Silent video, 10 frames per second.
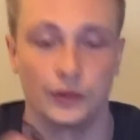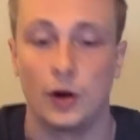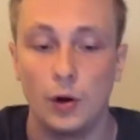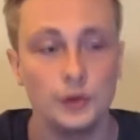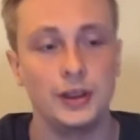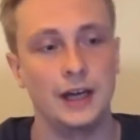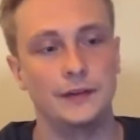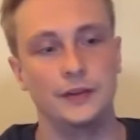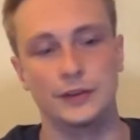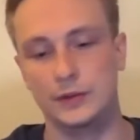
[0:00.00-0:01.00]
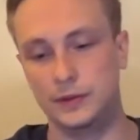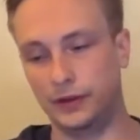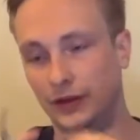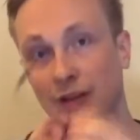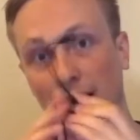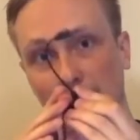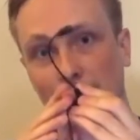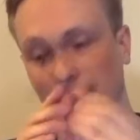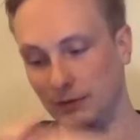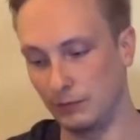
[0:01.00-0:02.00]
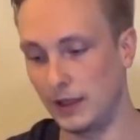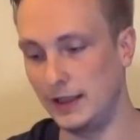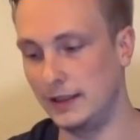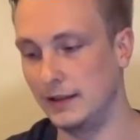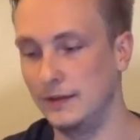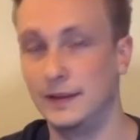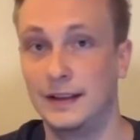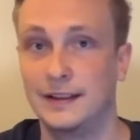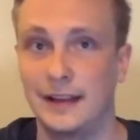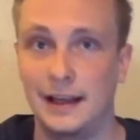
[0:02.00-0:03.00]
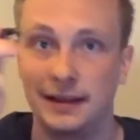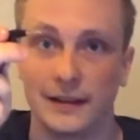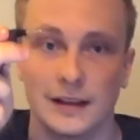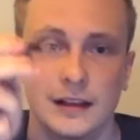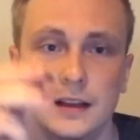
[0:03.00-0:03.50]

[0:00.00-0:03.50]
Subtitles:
So all you have to do is you take this right here, this end,